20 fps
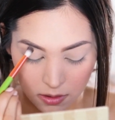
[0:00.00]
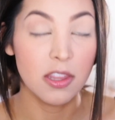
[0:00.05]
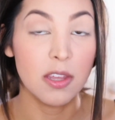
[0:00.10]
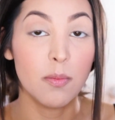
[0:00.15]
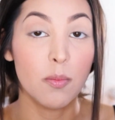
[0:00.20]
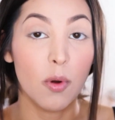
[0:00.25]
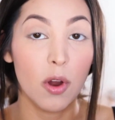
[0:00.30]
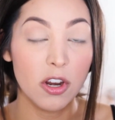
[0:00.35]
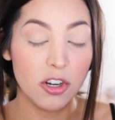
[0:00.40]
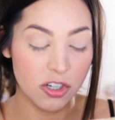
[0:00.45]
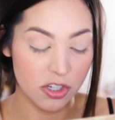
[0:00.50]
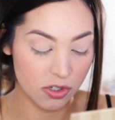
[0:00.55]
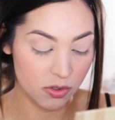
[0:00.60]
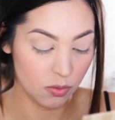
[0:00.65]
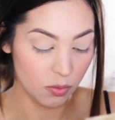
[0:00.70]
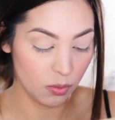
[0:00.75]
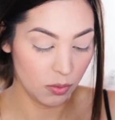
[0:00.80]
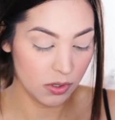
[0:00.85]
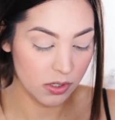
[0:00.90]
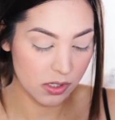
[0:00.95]
The brush is
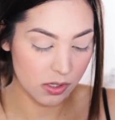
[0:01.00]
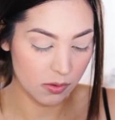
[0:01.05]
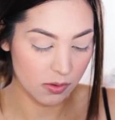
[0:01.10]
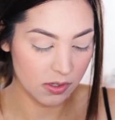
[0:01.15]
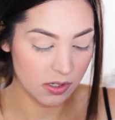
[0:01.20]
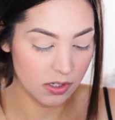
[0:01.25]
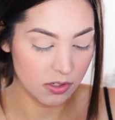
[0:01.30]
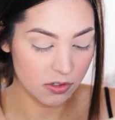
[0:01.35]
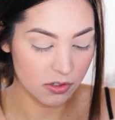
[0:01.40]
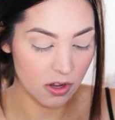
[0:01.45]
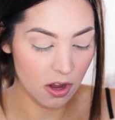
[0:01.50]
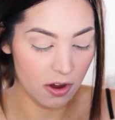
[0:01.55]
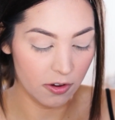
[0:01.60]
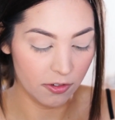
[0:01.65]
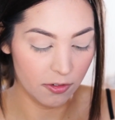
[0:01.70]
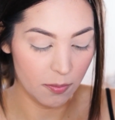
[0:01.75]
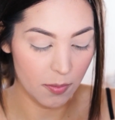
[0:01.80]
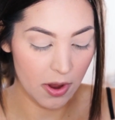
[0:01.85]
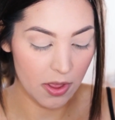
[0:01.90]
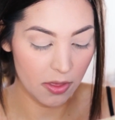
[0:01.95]
really
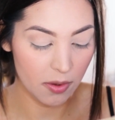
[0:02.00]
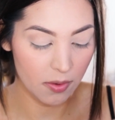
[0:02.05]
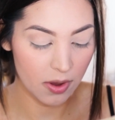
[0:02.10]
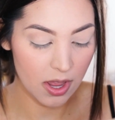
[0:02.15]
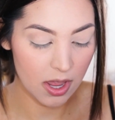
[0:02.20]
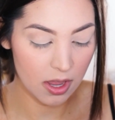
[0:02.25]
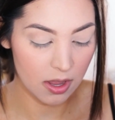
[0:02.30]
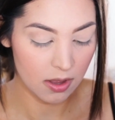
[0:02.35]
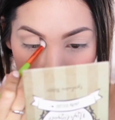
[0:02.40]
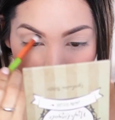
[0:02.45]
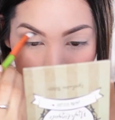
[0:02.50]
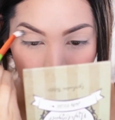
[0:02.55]
soft, by the way.